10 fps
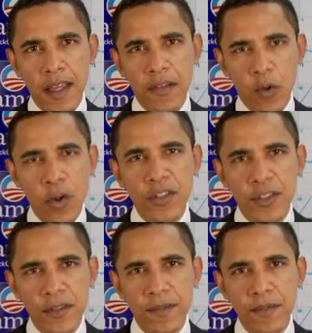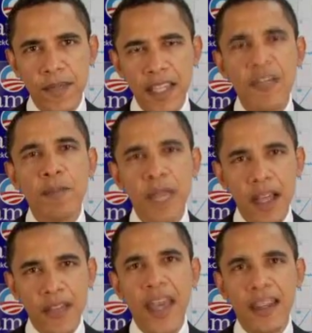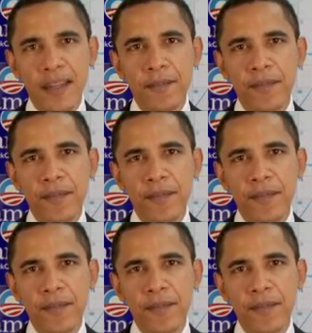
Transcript: Of course, even beyond that,